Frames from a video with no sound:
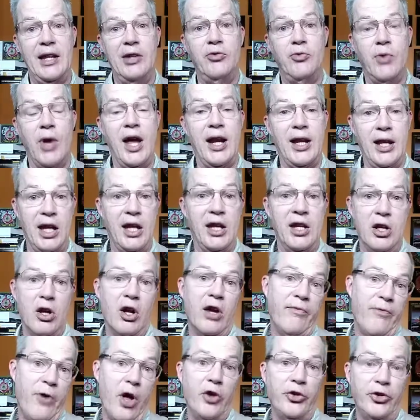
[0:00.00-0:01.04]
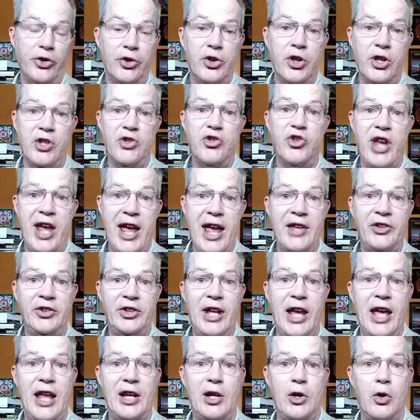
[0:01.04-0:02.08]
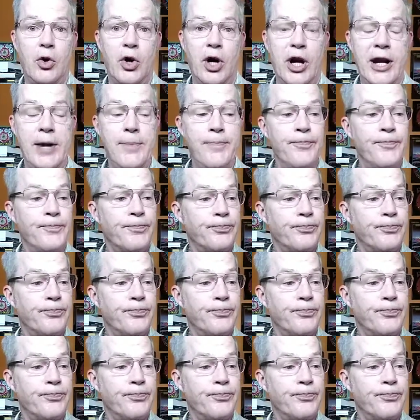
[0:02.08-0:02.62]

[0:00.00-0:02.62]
It falls into the jazz category.